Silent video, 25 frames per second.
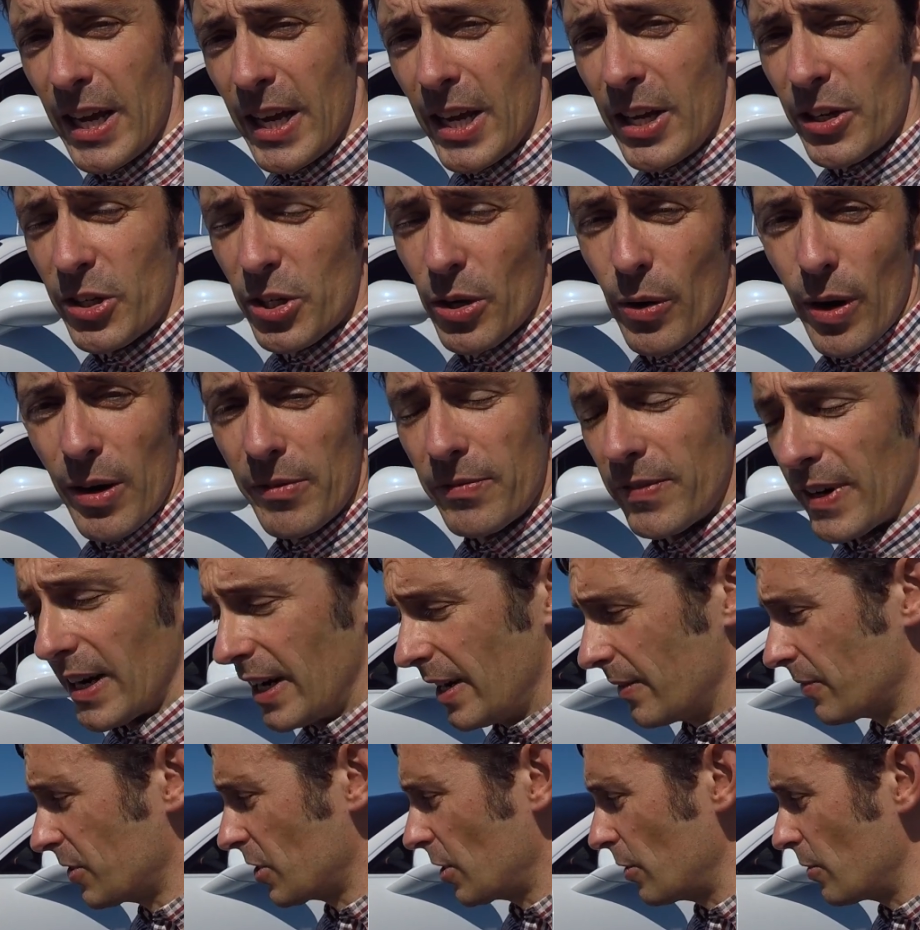
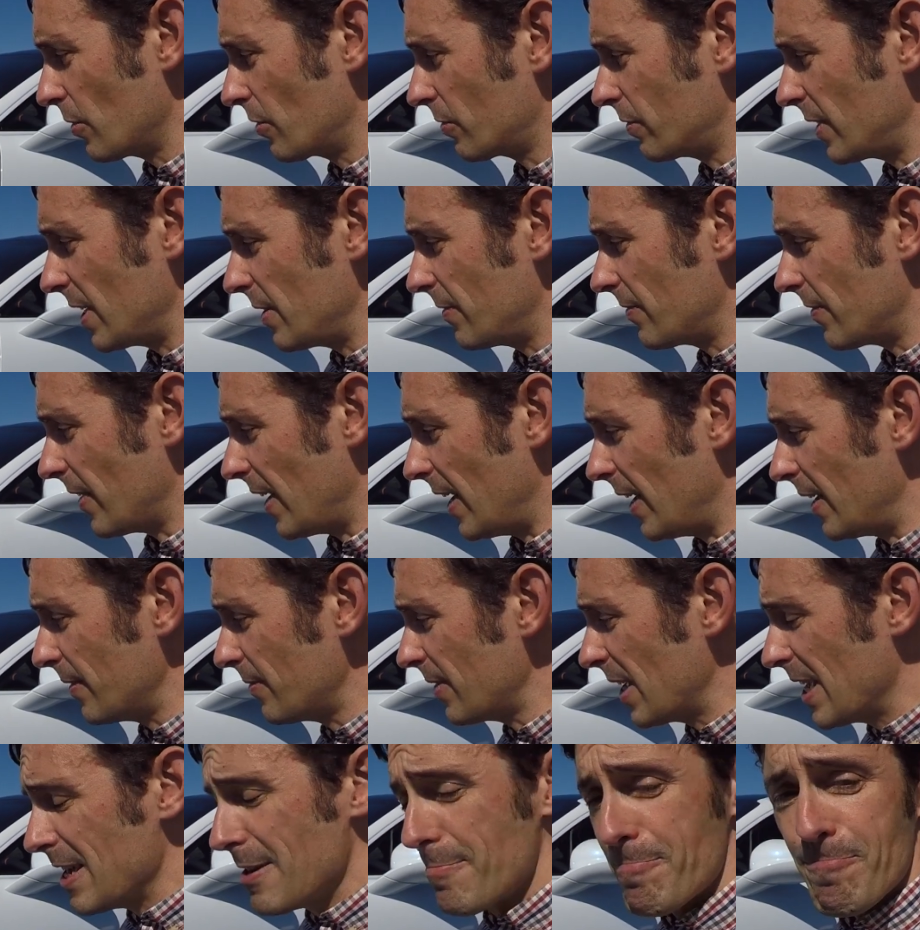205, 235.
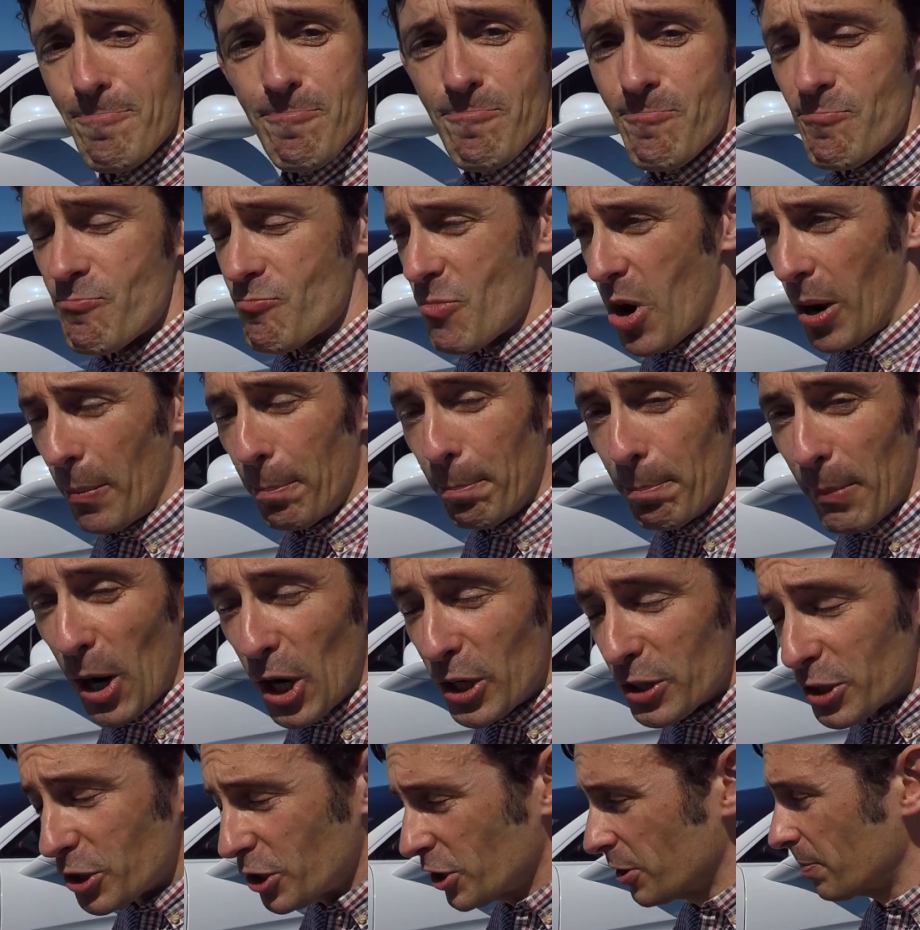Not
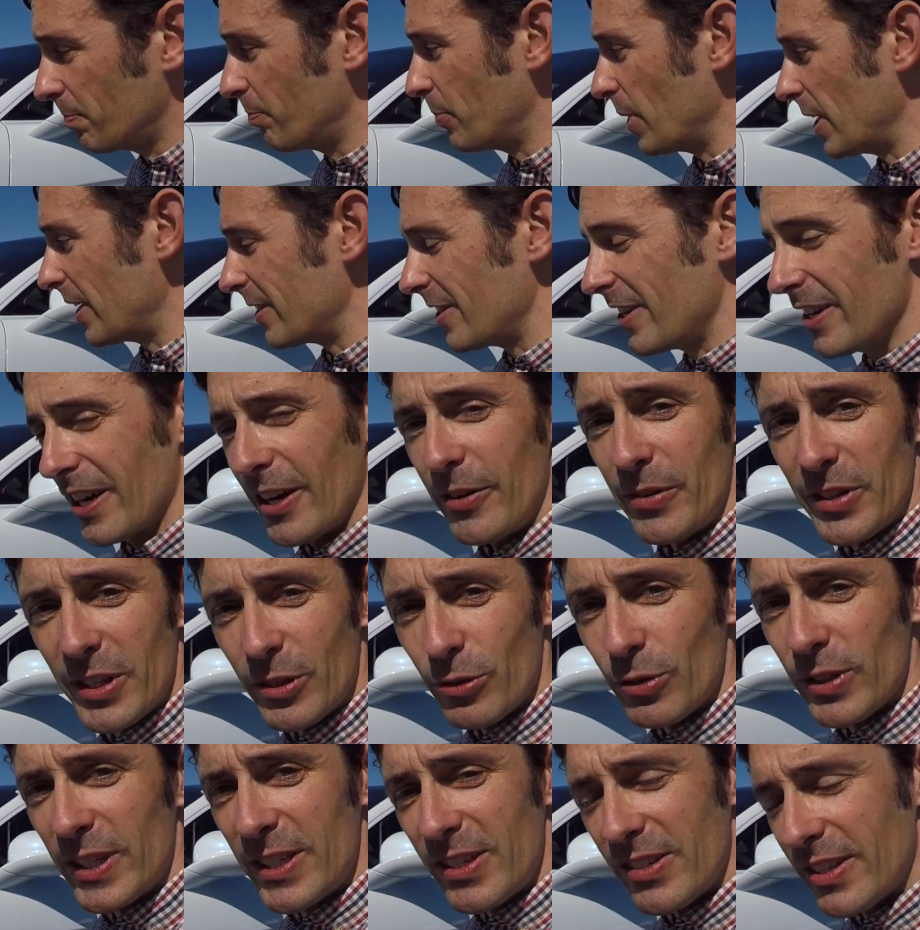much, but you know,
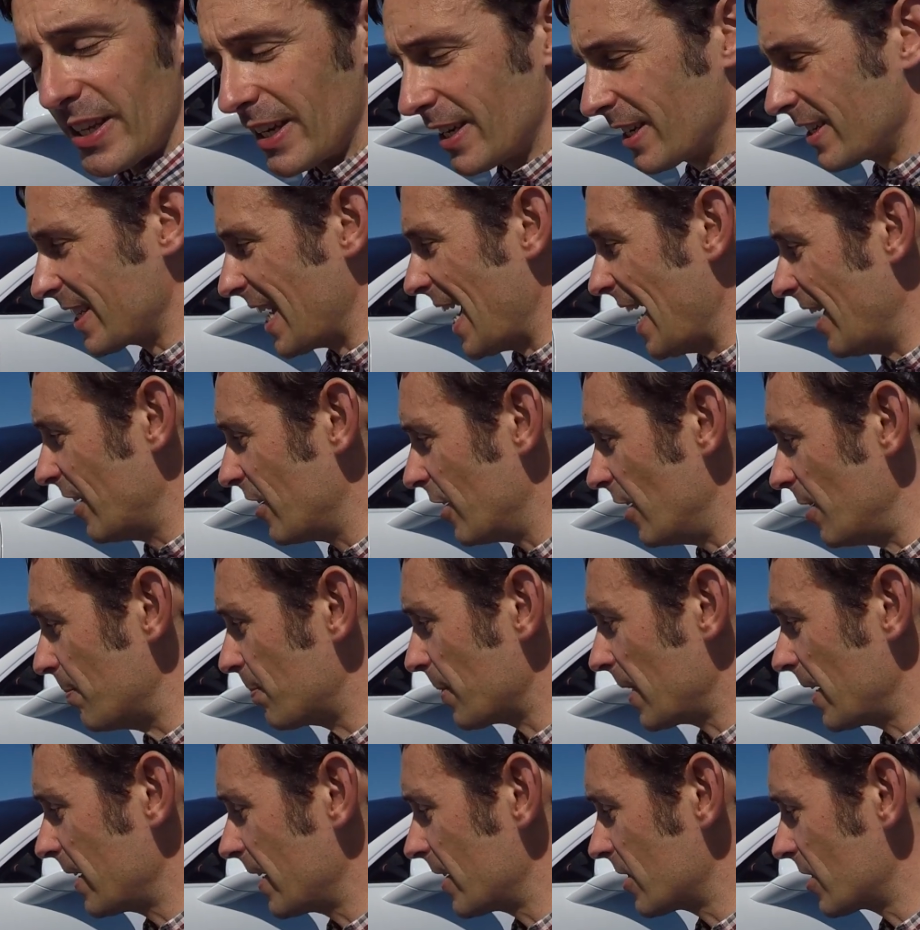all these things add up,
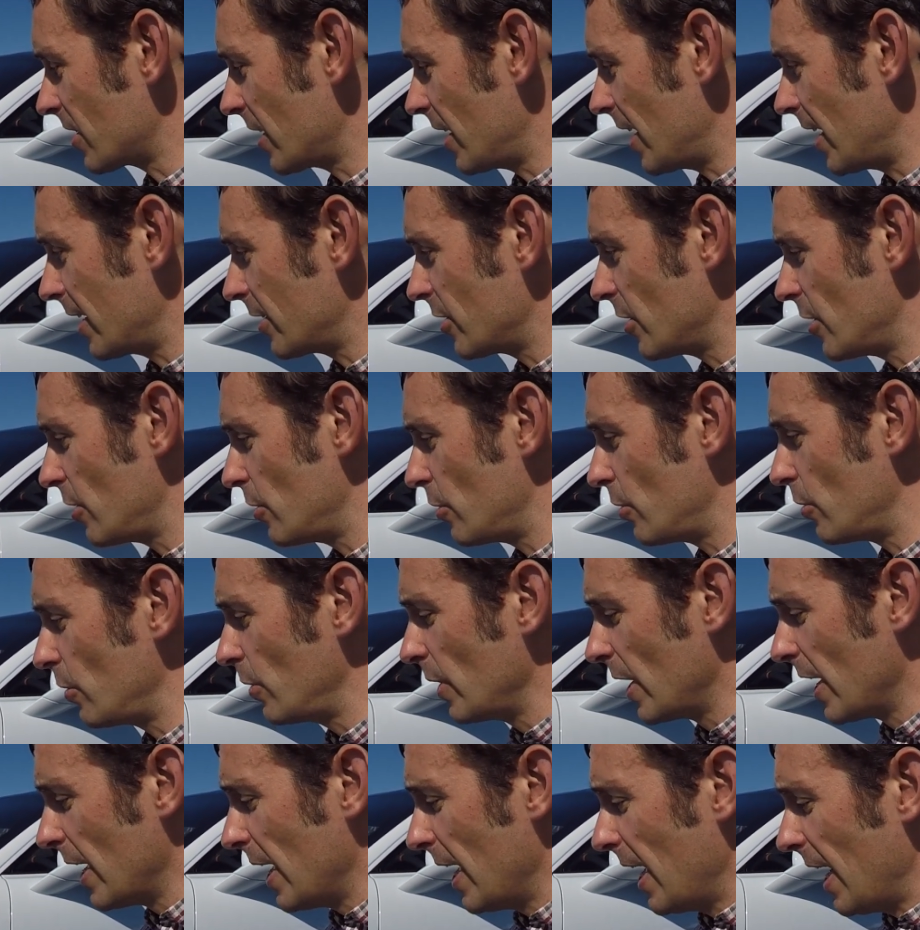and it's a new
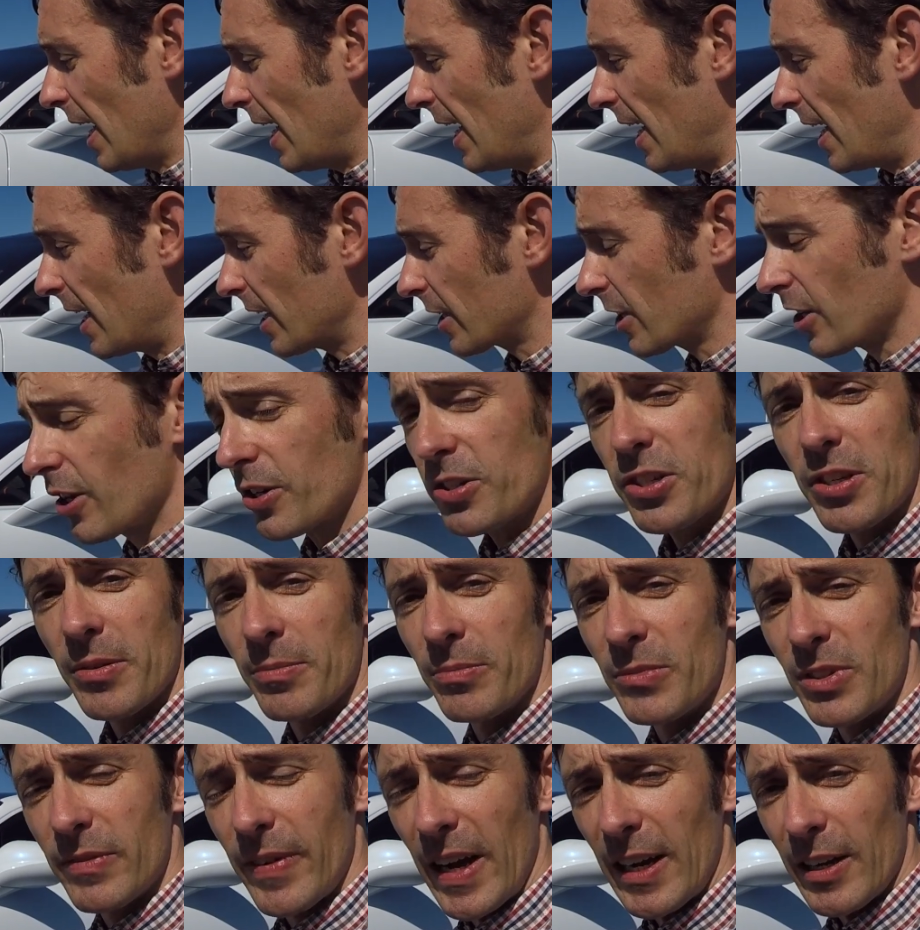custom
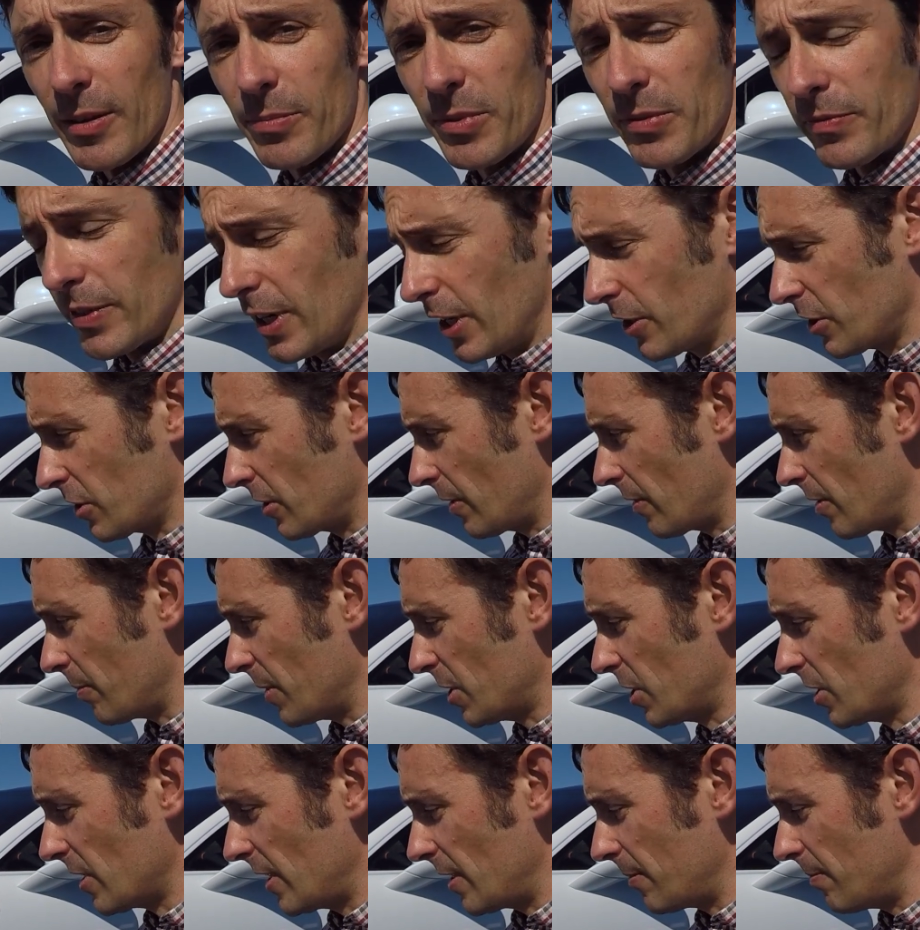developed version of the
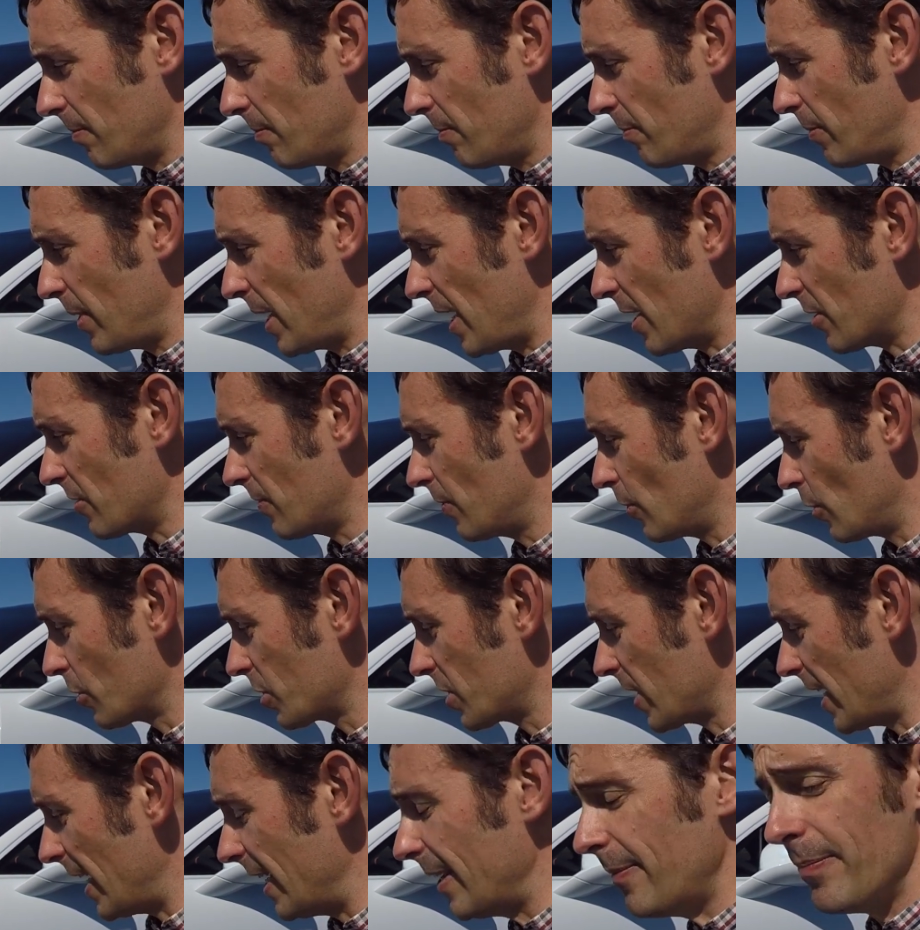Michelin PS4
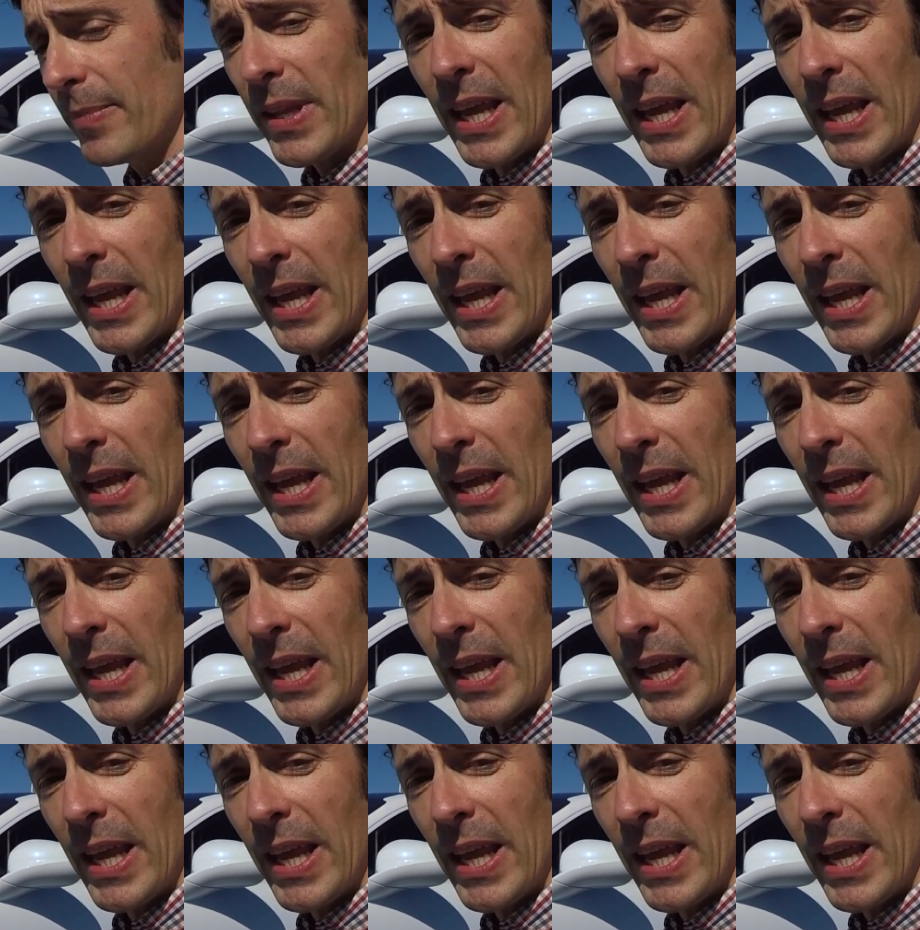tyre.